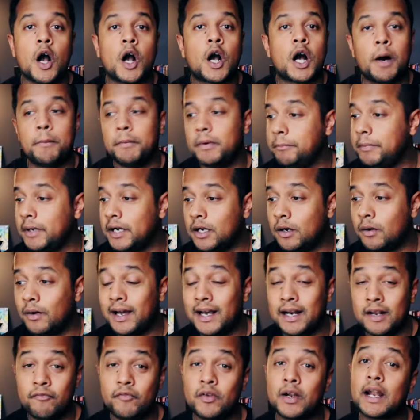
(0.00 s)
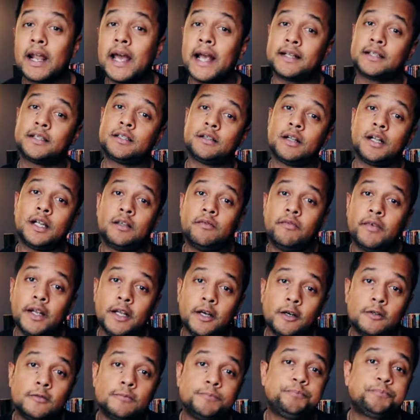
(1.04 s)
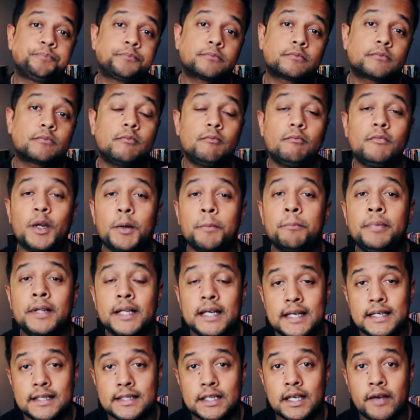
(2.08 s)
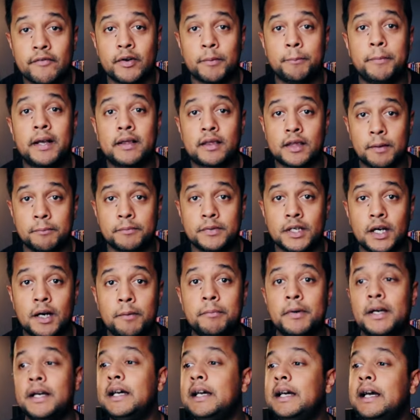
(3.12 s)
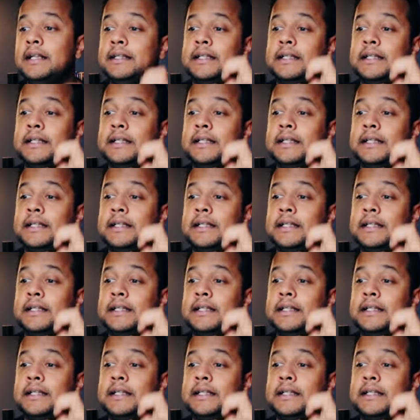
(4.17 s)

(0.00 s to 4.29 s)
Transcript: Comment below. And if you liked today's video, please give it a big thumbs up.